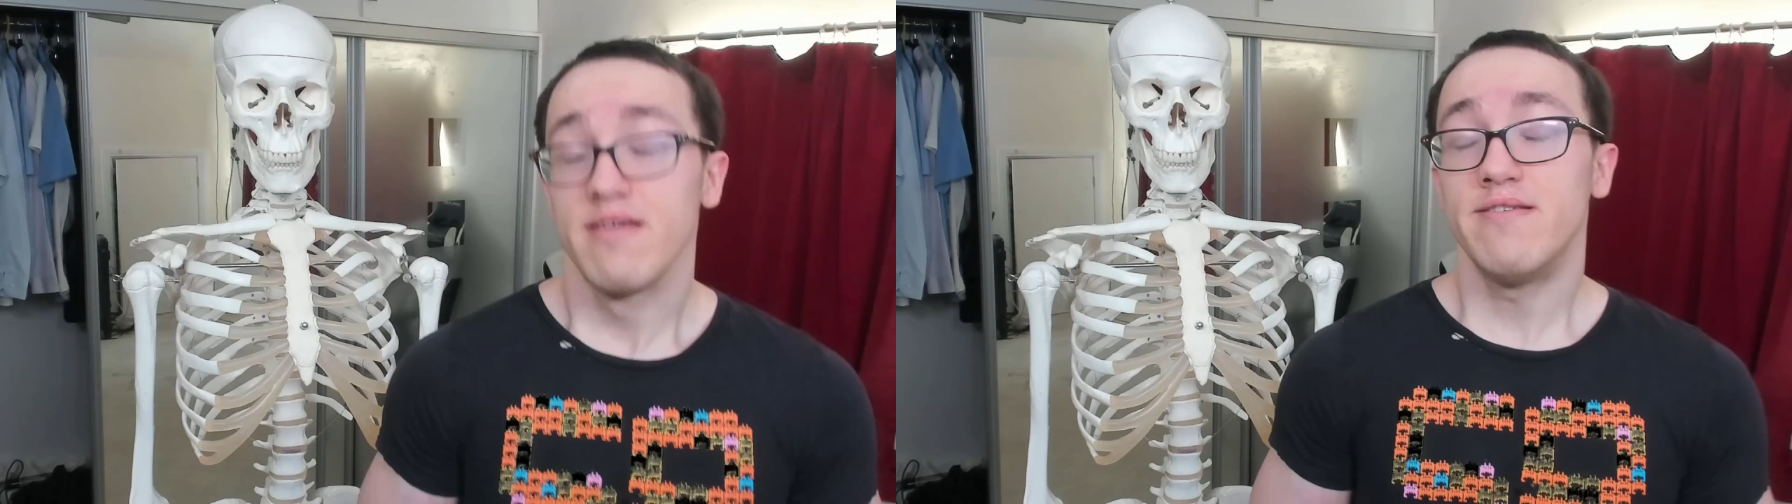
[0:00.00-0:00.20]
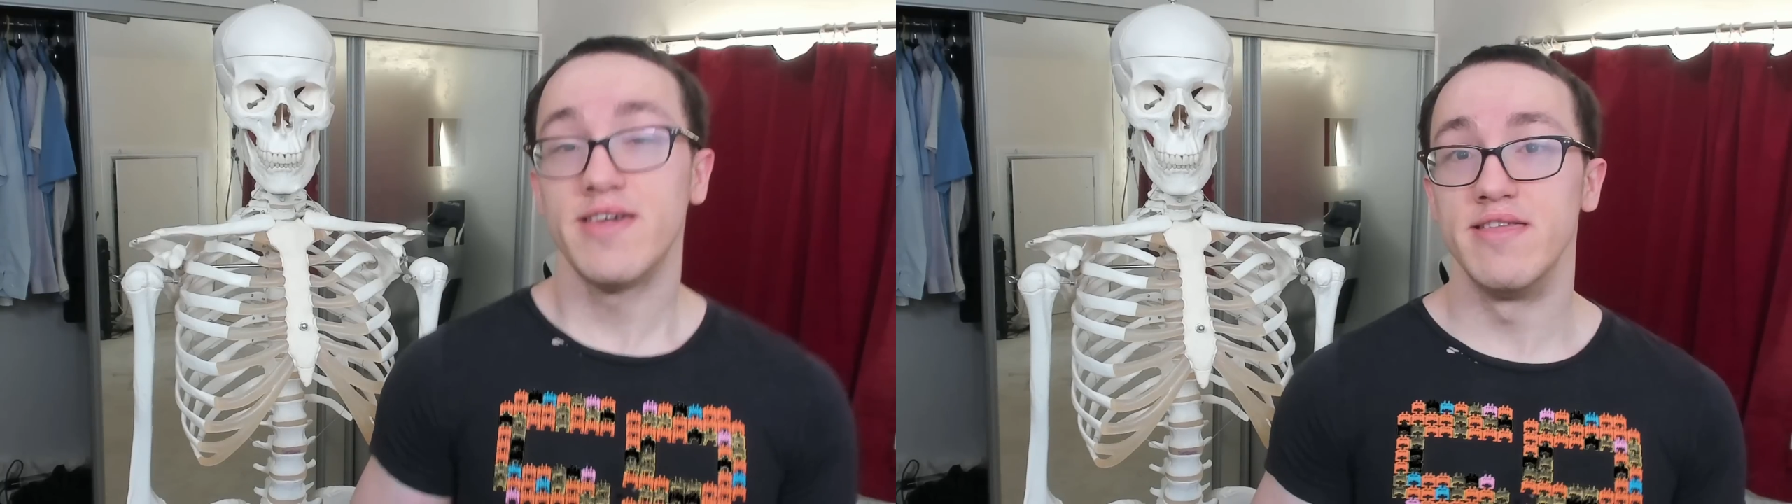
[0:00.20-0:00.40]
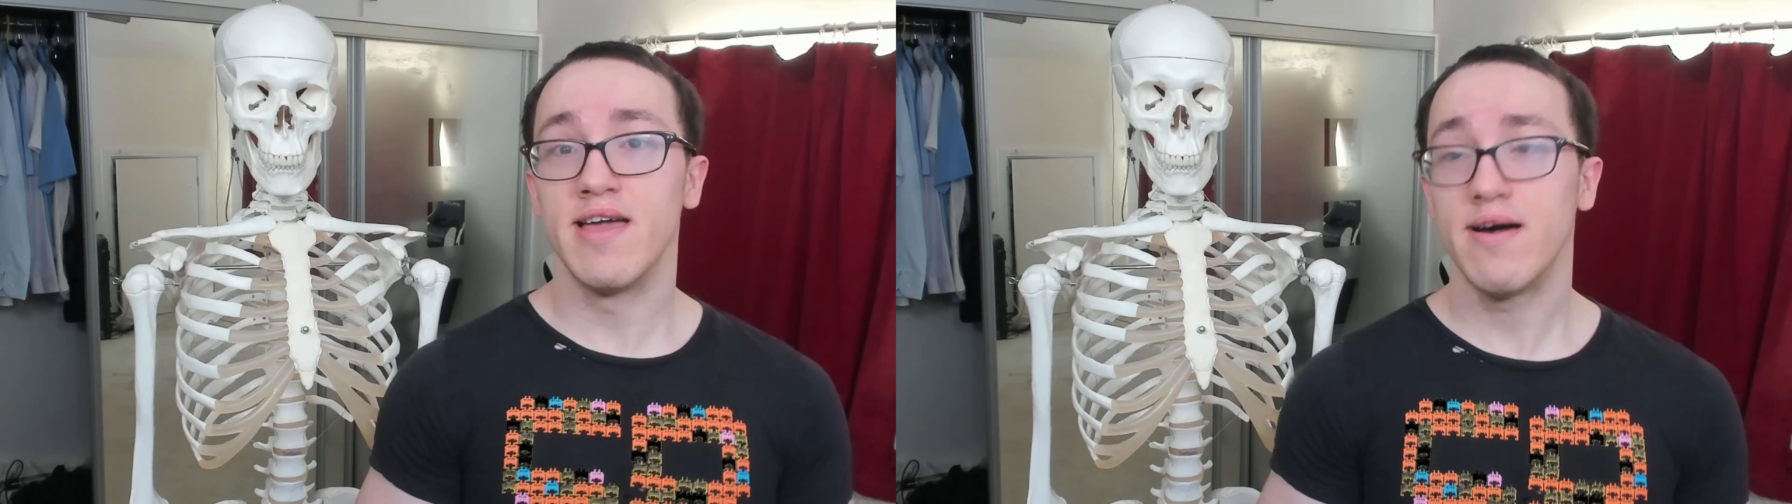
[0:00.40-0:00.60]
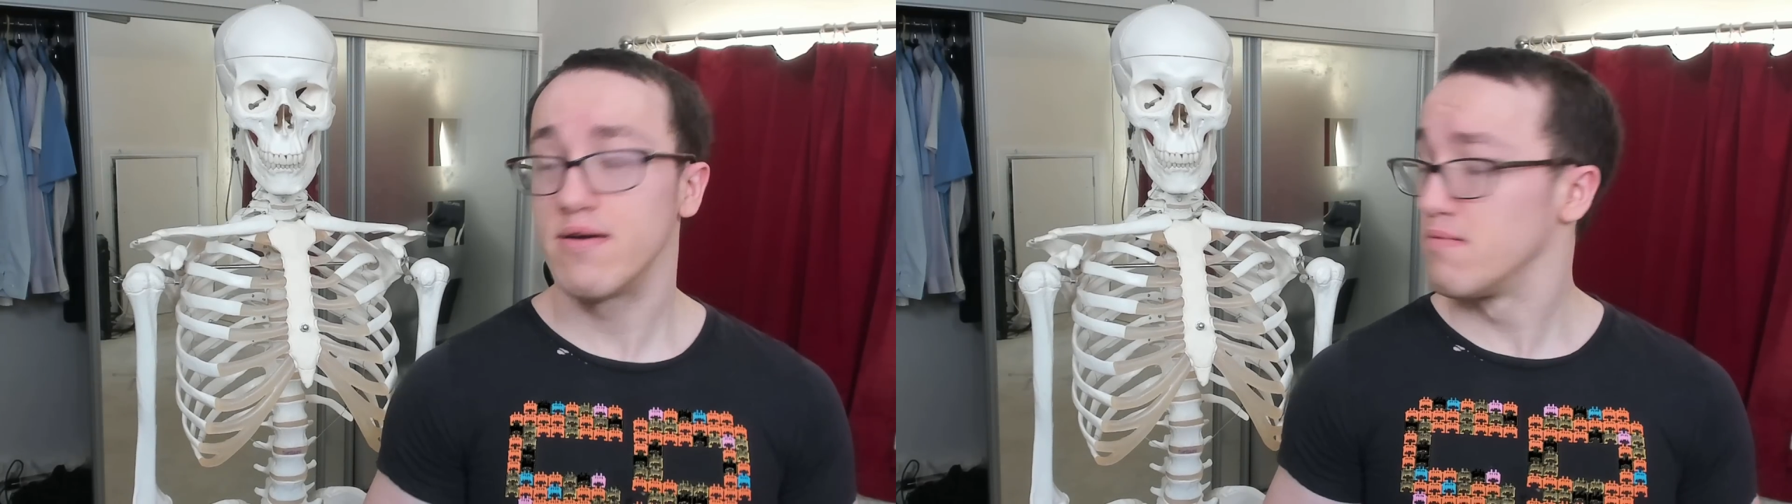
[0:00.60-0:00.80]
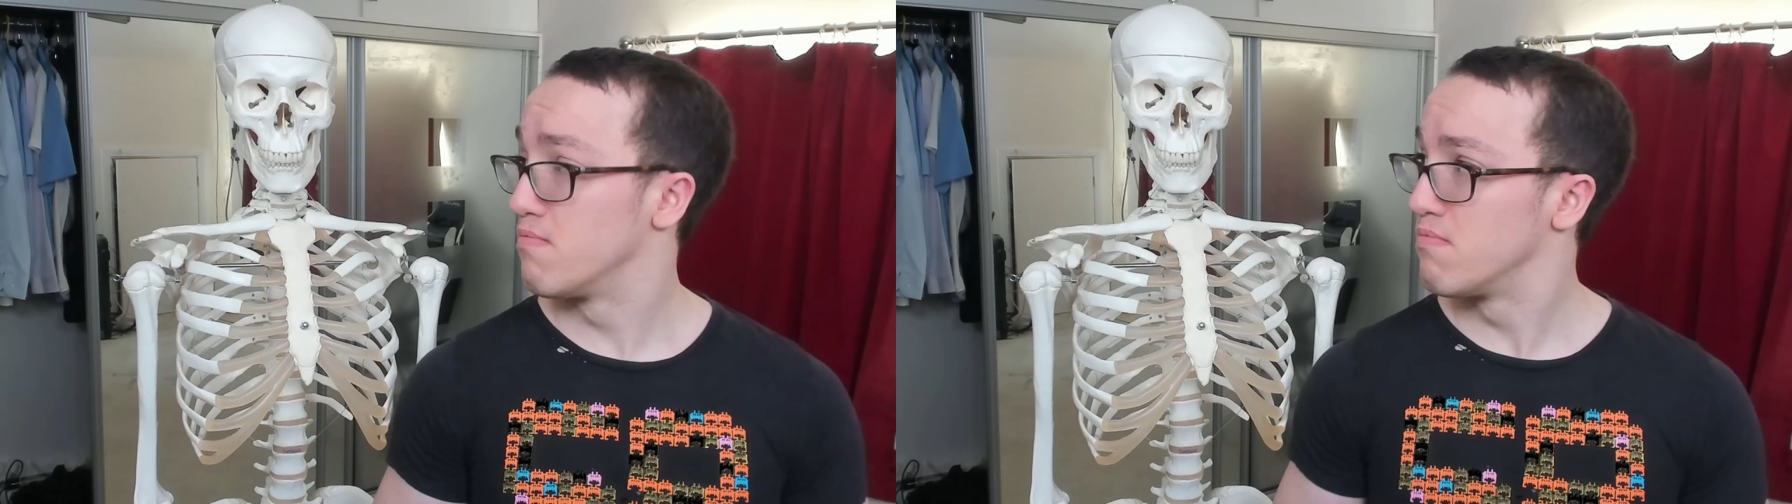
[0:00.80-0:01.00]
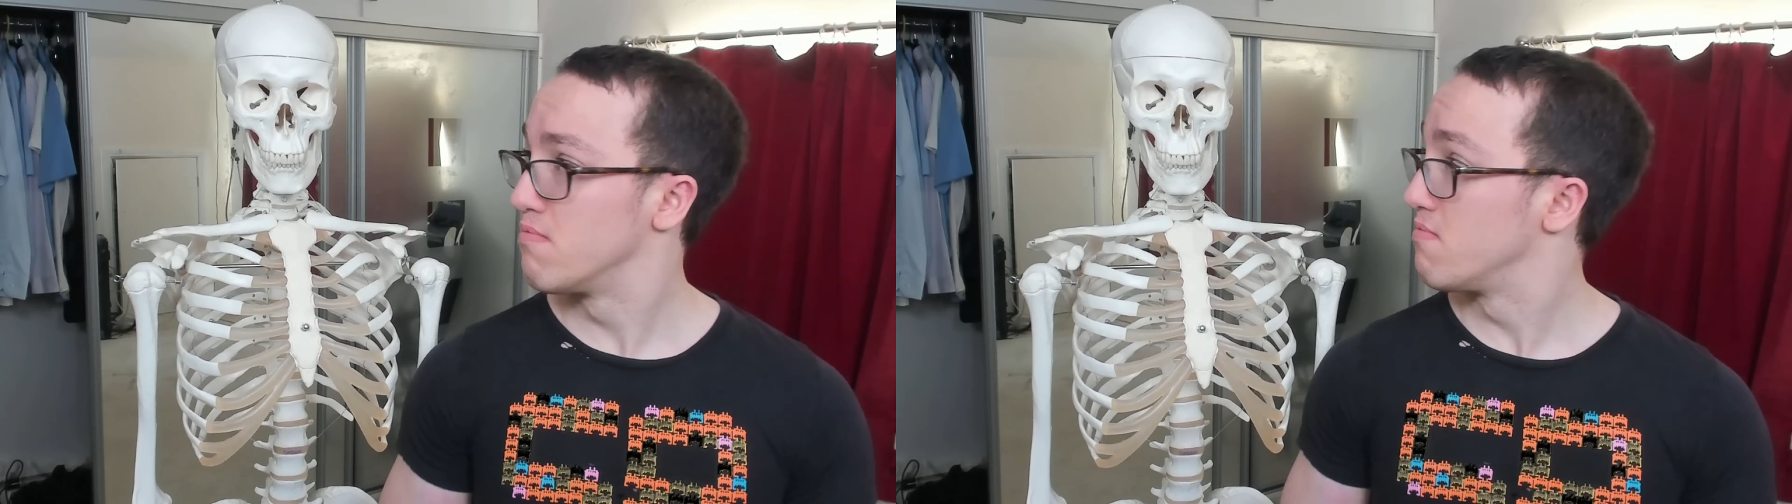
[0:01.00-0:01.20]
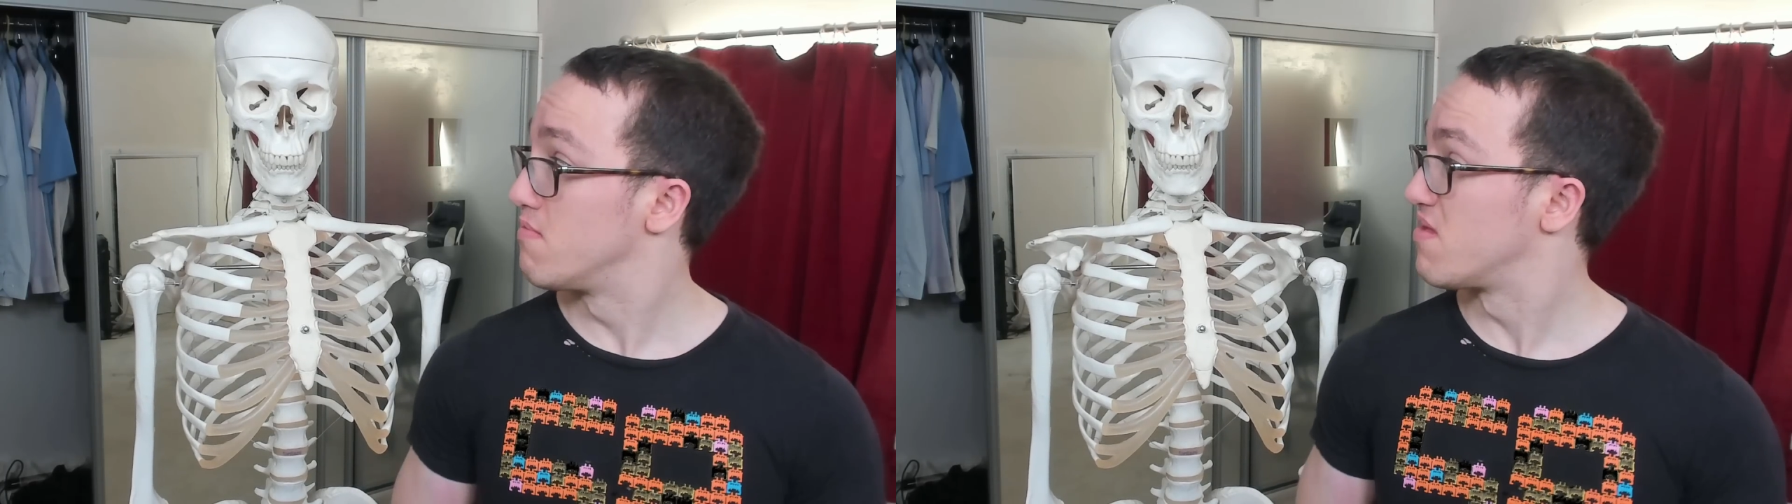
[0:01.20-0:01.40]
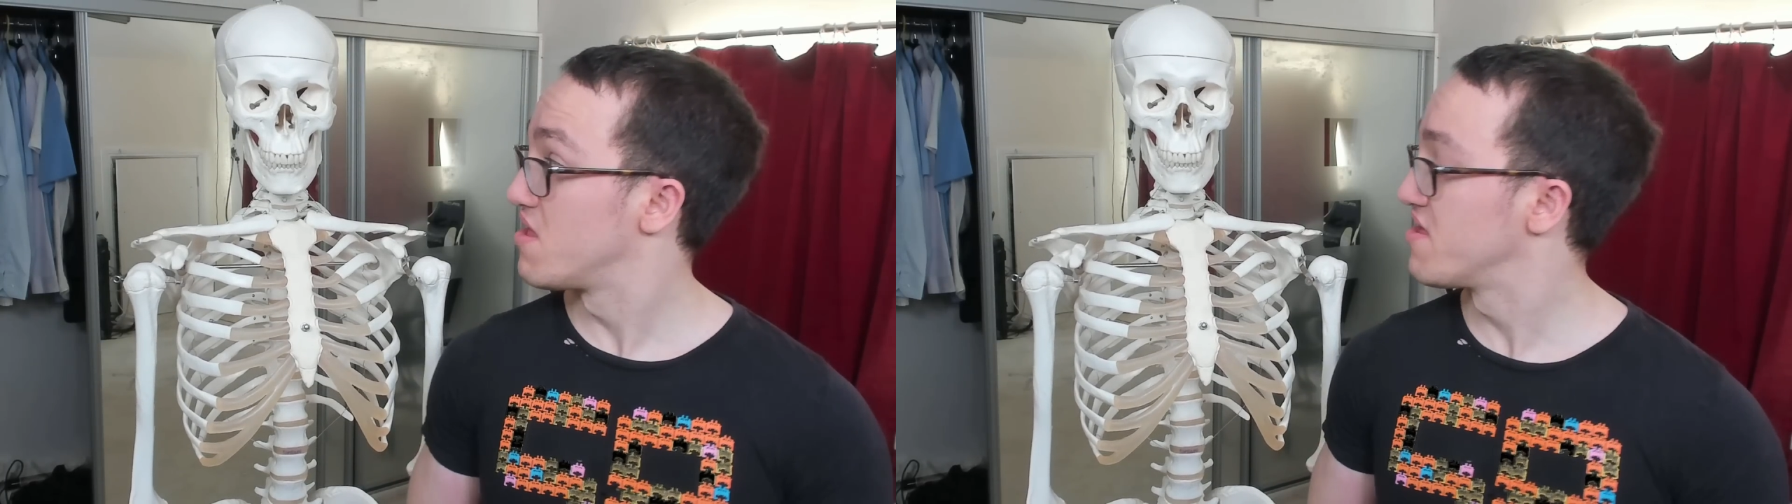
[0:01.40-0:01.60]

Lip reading: Alright, now, does